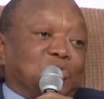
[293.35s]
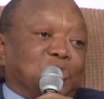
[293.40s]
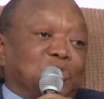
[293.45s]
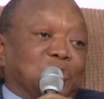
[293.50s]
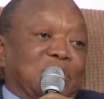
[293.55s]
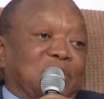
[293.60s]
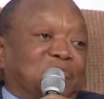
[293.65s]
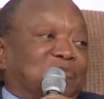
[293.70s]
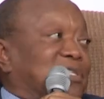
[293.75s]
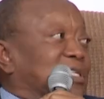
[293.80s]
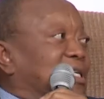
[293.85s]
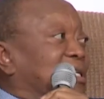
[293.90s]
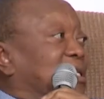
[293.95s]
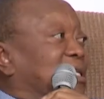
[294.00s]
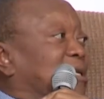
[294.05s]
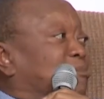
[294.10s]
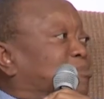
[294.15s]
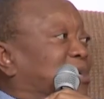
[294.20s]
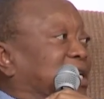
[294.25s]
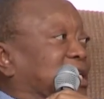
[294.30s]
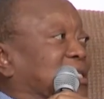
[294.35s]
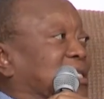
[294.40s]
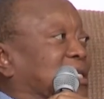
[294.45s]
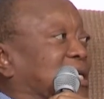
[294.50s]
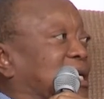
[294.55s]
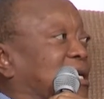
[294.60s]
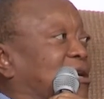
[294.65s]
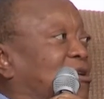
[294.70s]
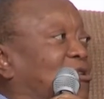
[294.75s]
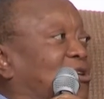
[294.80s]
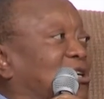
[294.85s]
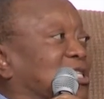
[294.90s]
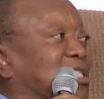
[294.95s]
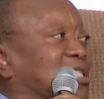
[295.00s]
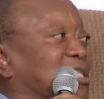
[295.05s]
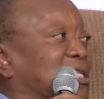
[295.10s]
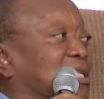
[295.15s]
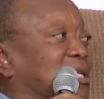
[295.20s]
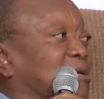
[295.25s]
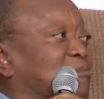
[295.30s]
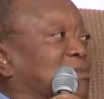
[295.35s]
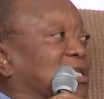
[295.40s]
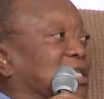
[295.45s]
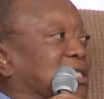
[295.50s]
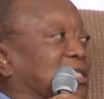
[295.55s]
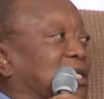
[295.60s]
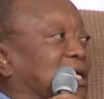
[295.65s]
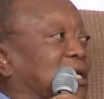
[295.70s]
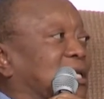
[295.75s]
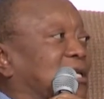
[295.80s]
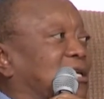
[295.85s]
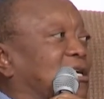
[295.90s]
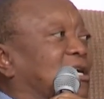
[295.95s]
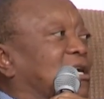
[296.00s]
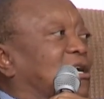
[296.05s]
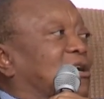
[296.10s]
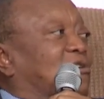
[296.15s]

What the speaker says: You would have seen the president launching them recently.